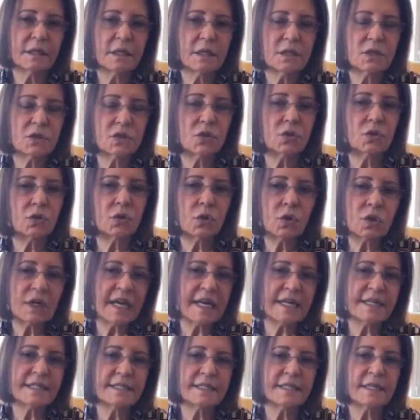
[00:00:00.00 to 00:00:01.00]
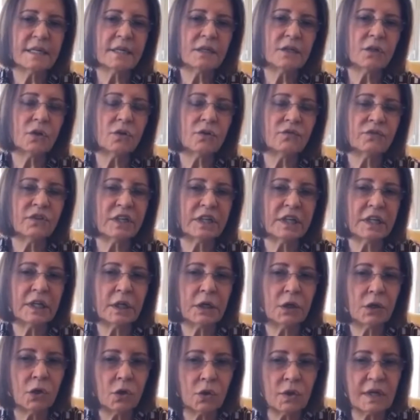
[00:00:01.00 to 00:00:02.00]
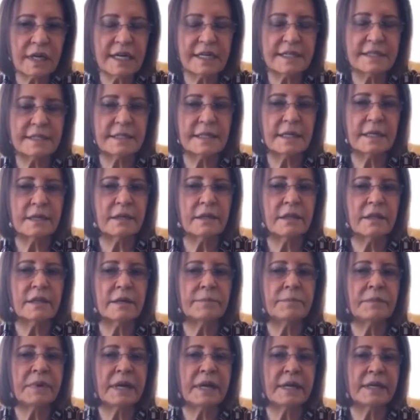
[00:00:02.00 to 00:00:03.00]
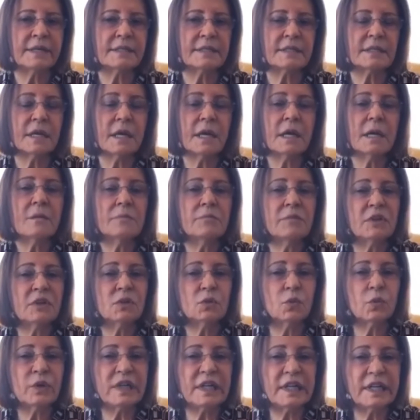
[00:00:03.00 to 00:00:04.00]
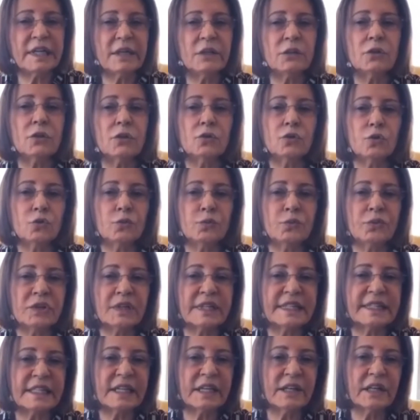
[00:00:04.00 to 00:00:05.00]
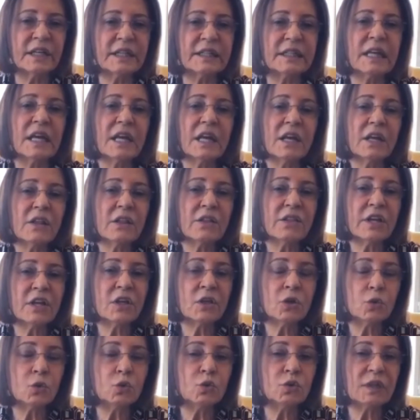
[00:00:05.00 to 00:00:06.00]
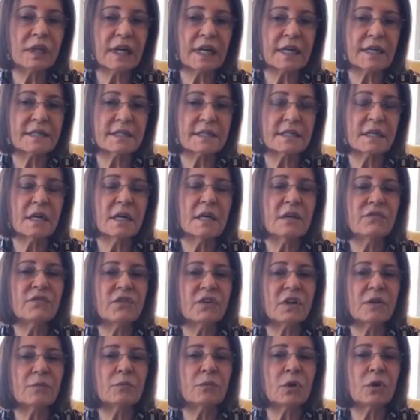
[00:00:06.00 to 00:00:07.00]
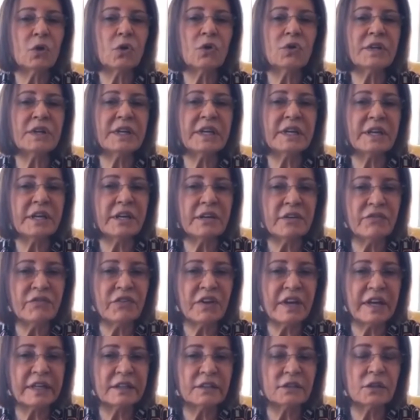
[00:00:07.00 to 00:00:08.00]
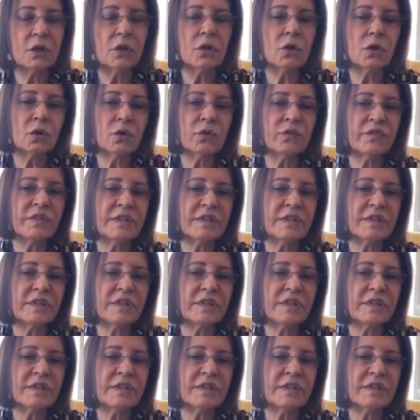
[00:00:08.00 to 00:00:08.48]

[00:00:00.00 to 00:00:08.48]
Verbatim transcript: So no cancer in ovary, no cancer in the breast, but we need to protect the uterus from long effect of